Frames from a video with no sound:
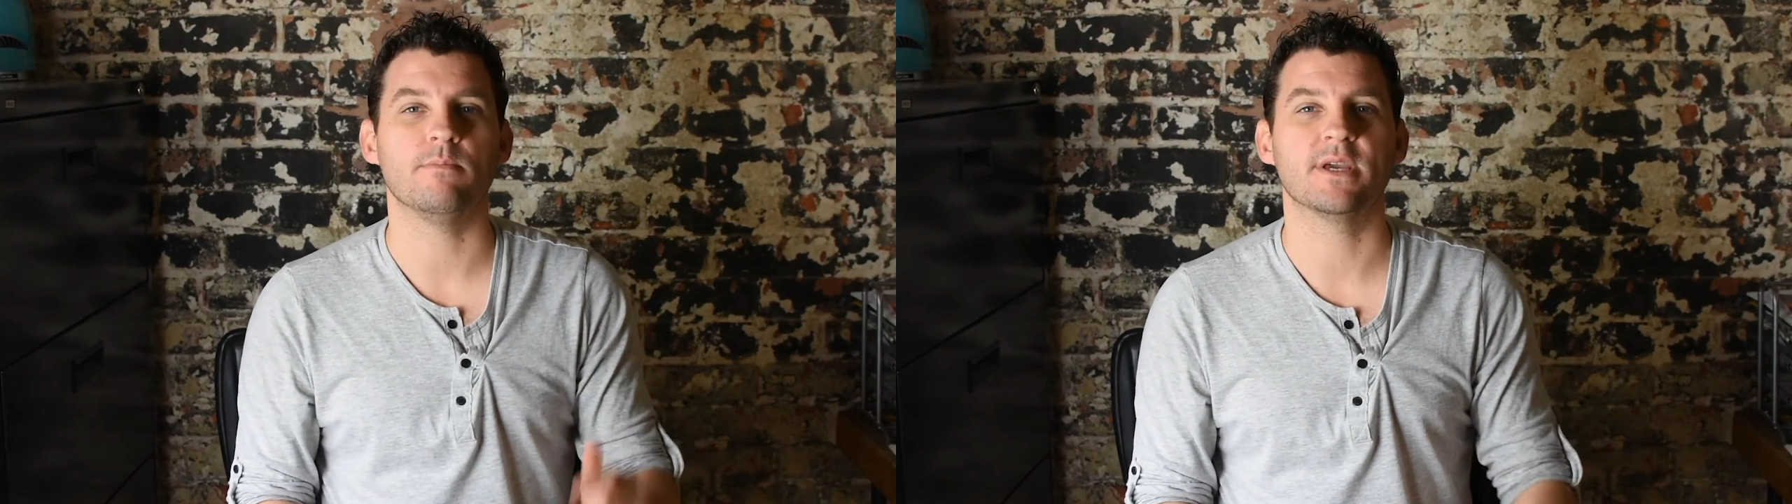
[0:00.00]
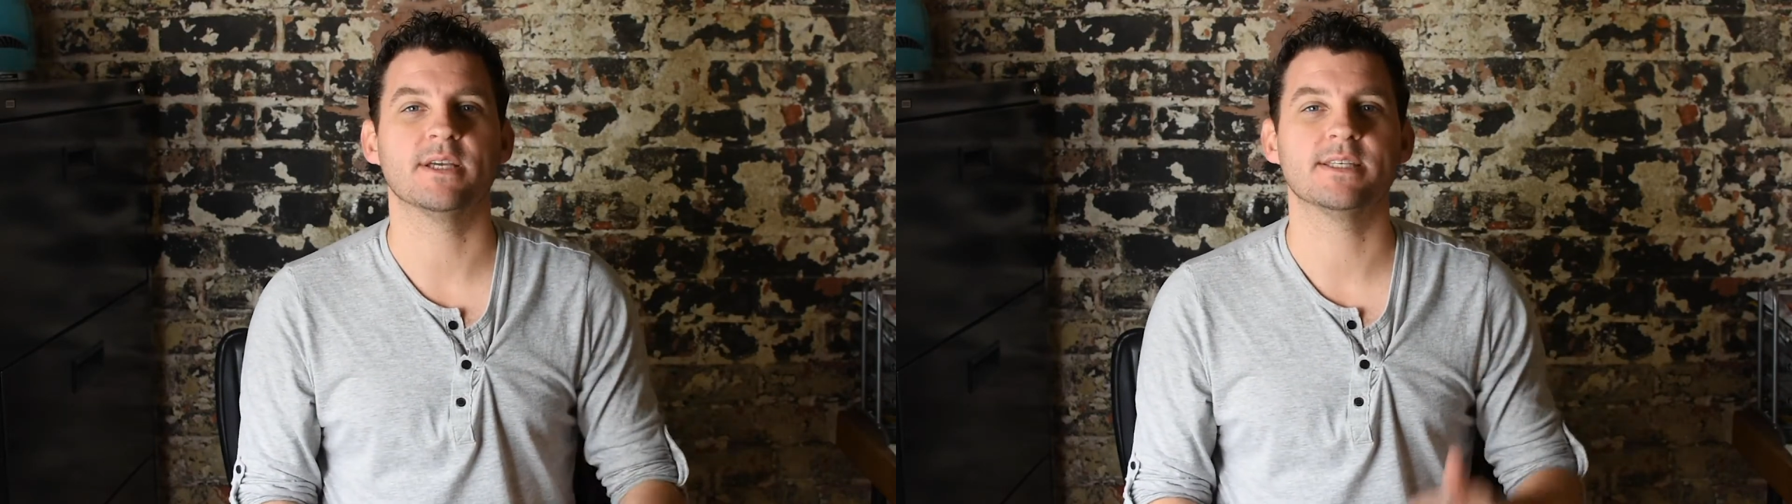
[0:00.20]

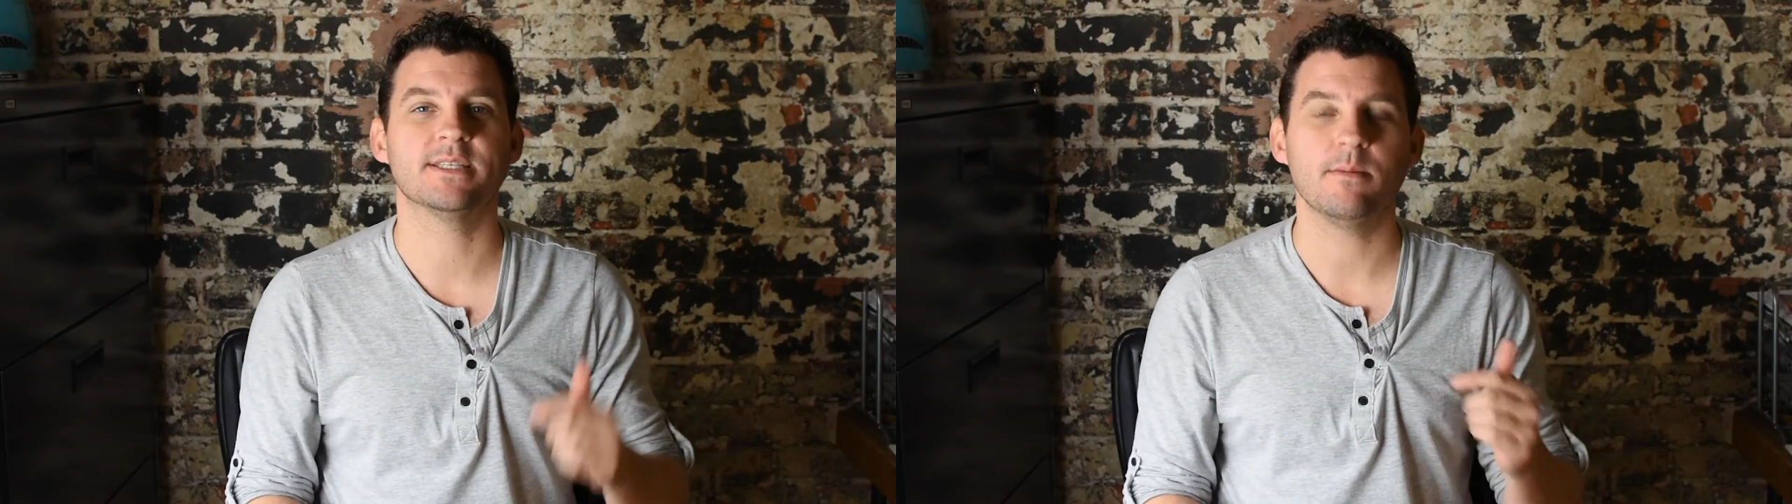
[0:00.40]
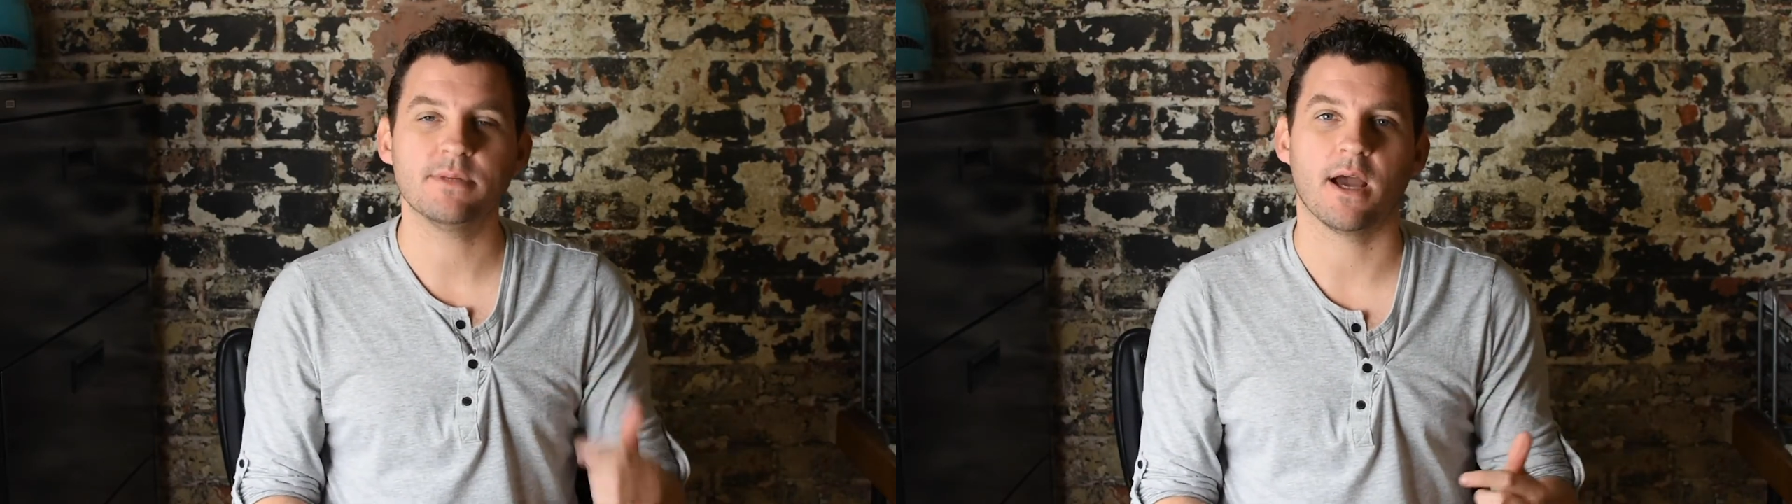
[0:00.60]
because
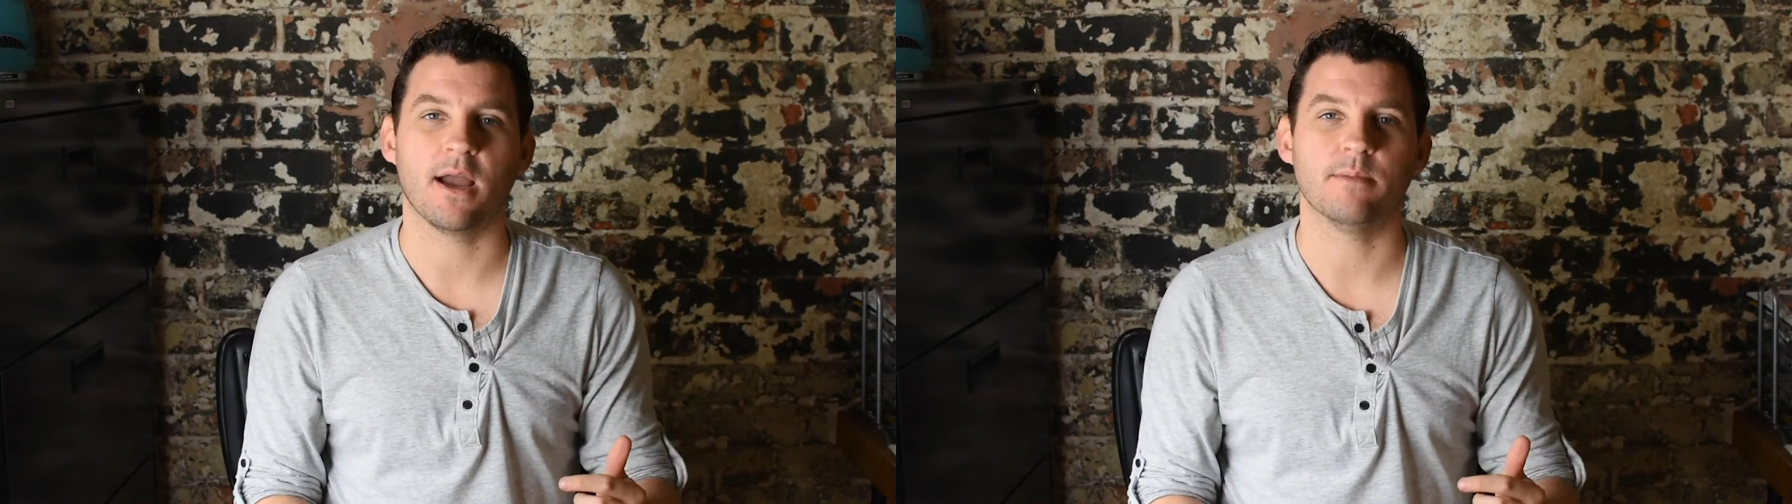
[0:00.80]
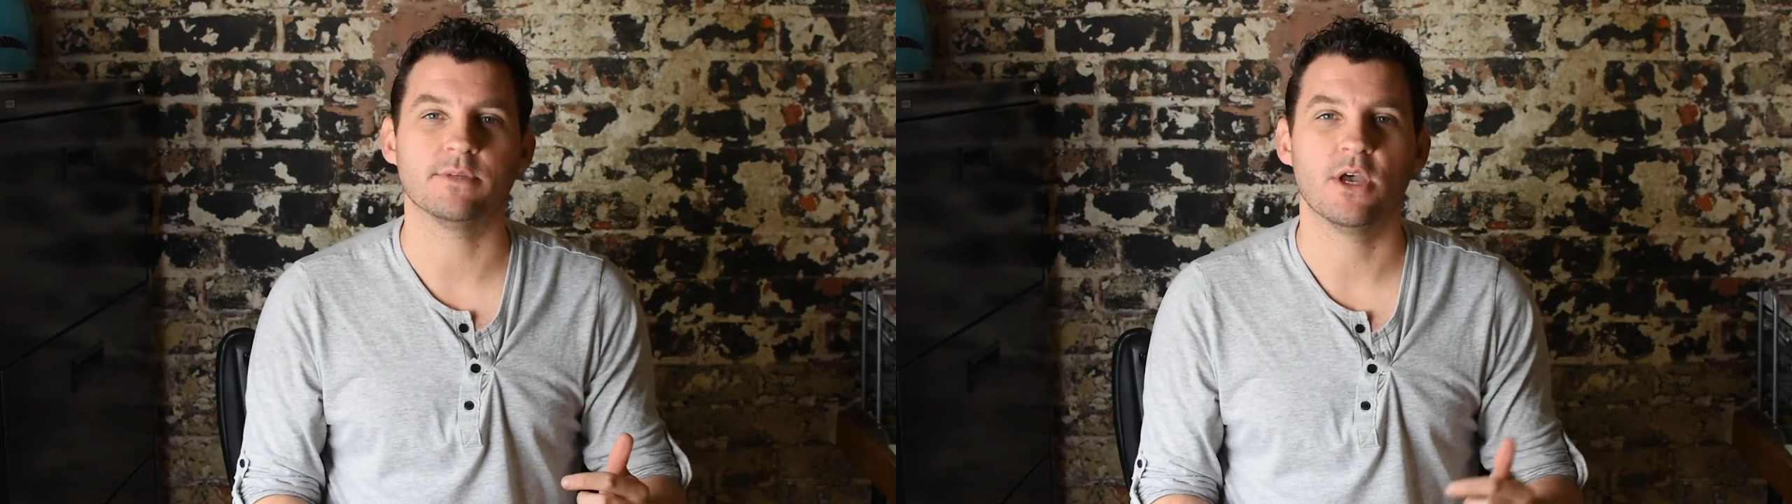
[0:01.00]

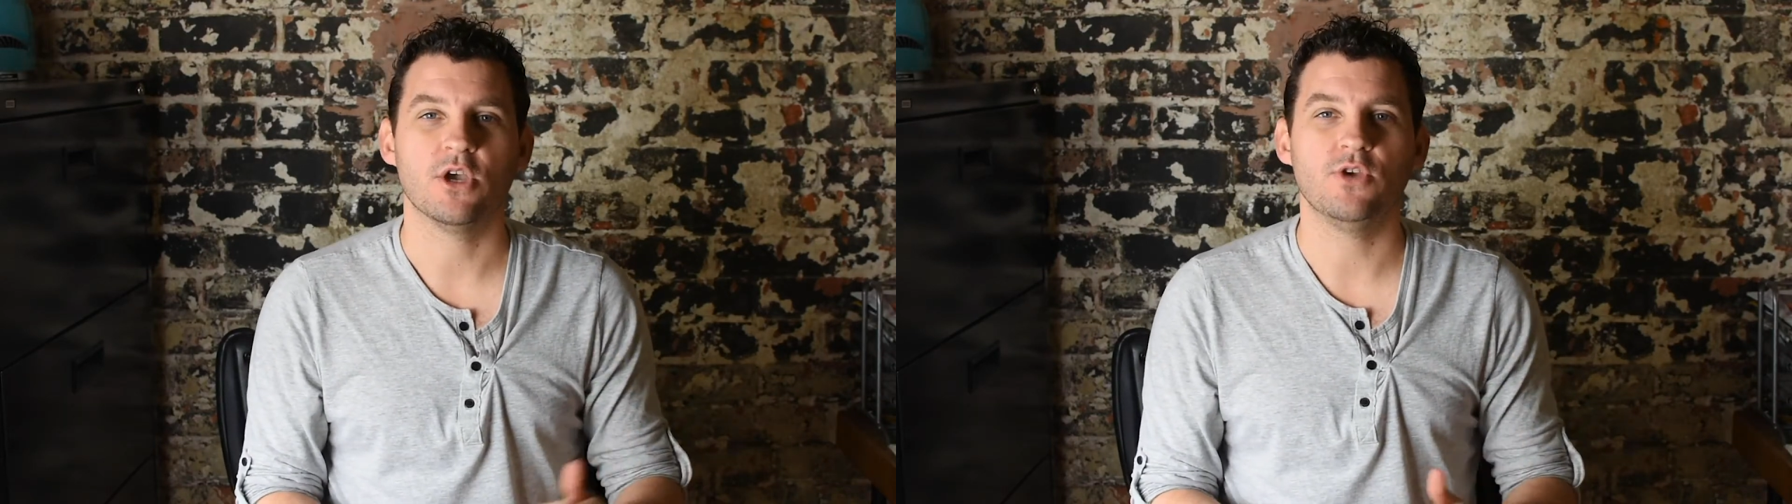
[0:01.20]
sometimes